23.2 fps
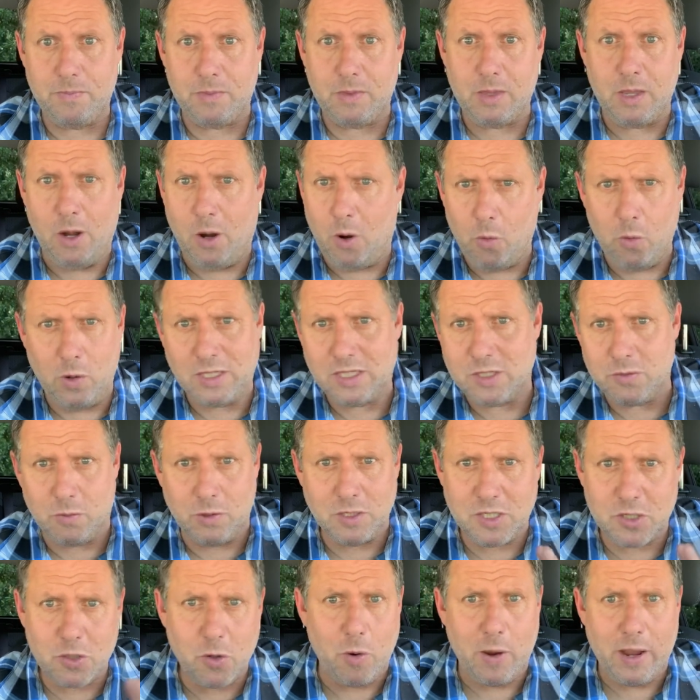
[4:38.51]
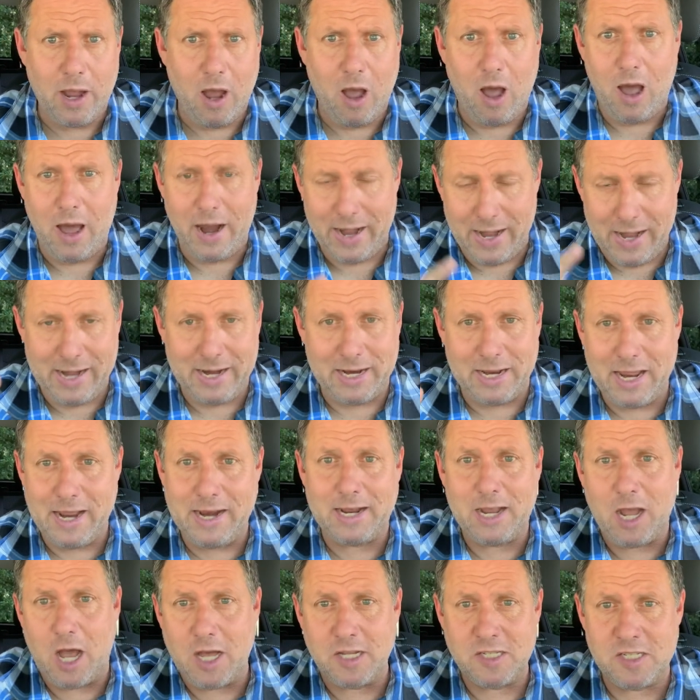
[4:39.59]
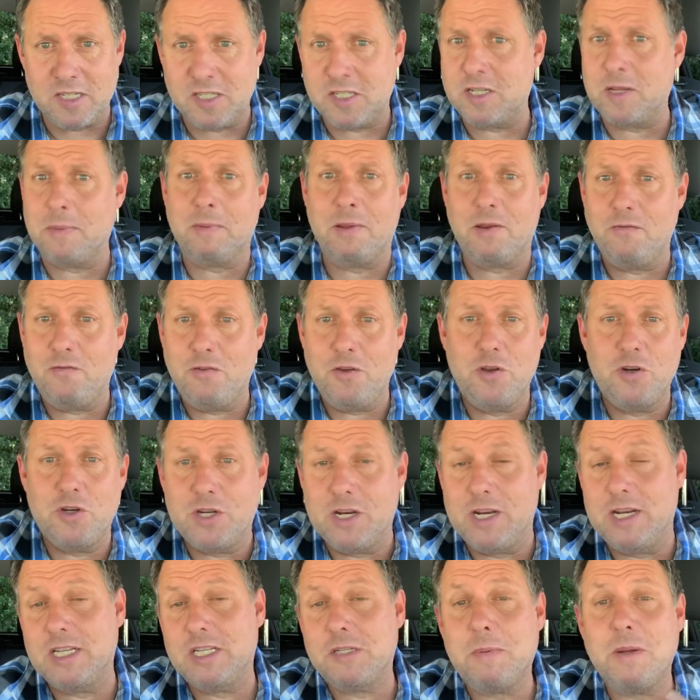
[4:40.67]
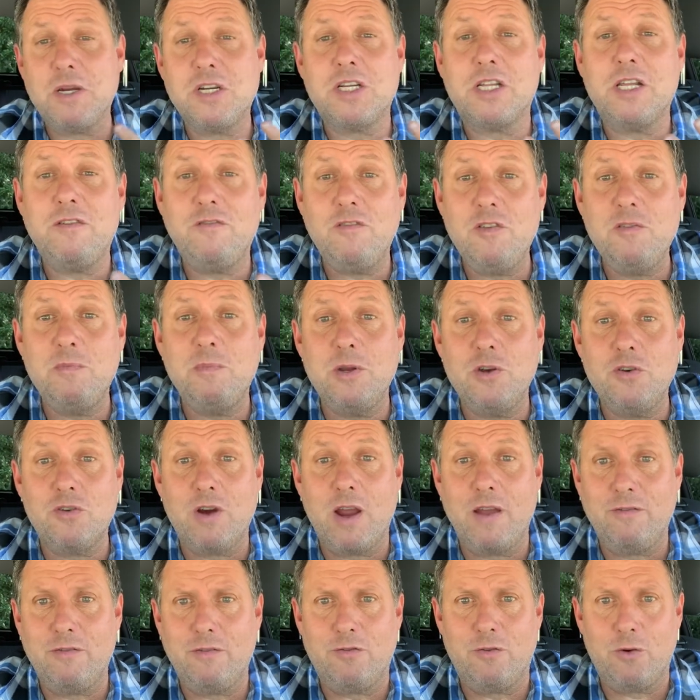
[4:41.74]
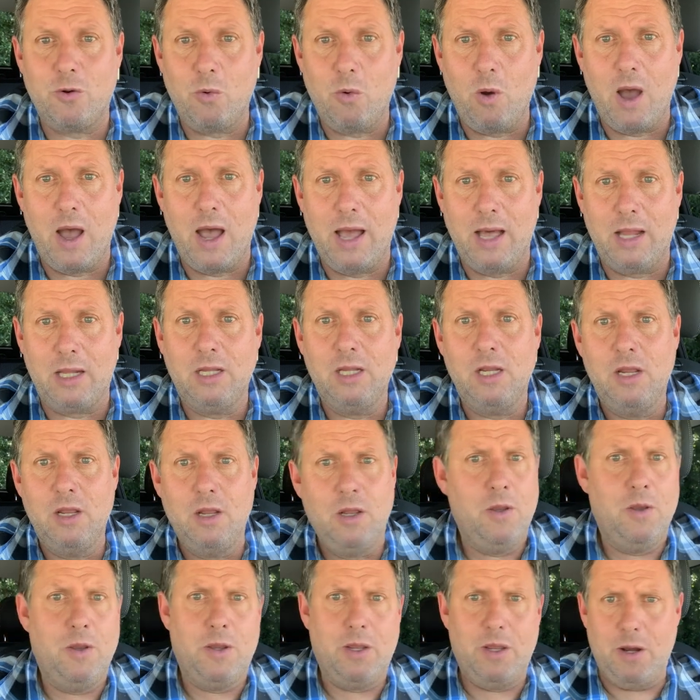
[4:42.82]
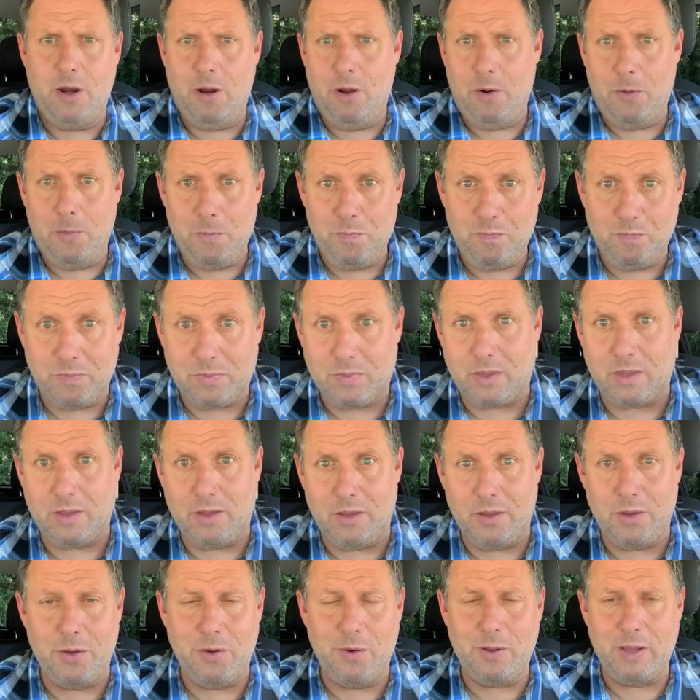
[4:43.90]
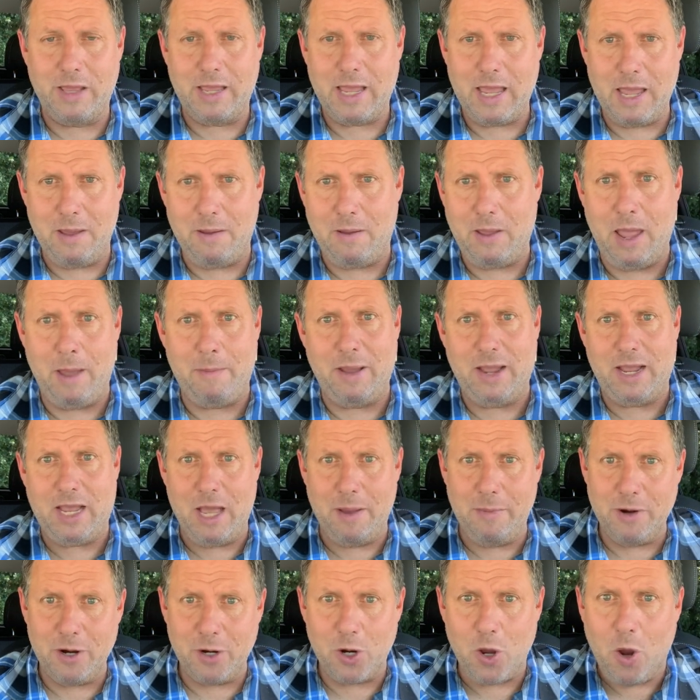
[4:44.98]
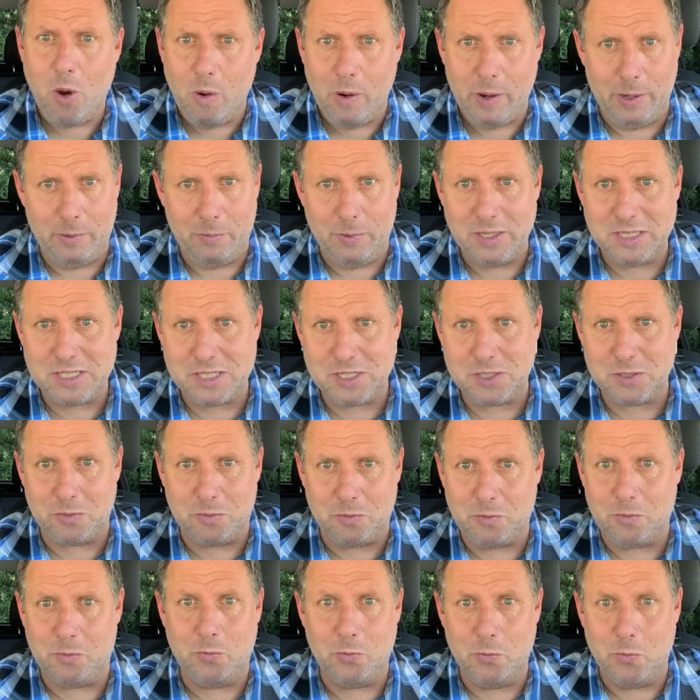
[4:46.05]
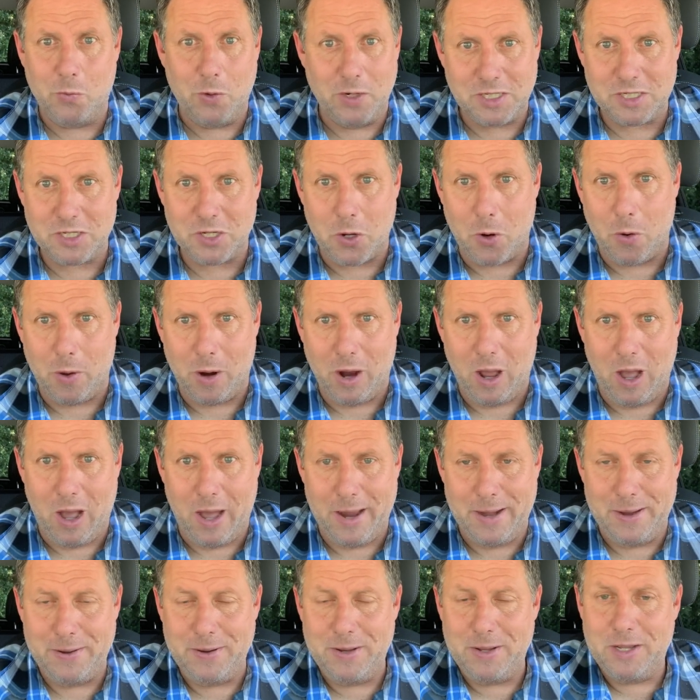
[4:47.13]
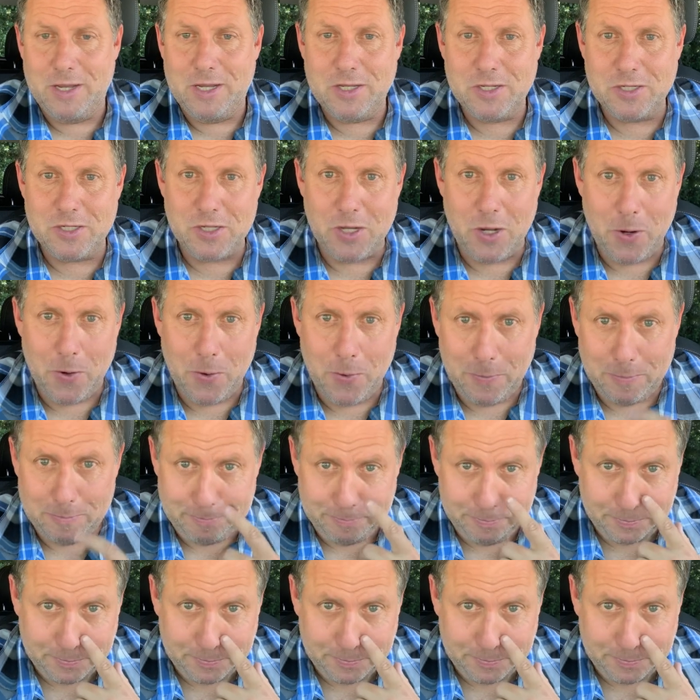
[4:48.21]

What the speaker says: what's going on? And it causes some confusion, especially if you've been driving for a while. You're like, am I coming or going? What's going on? So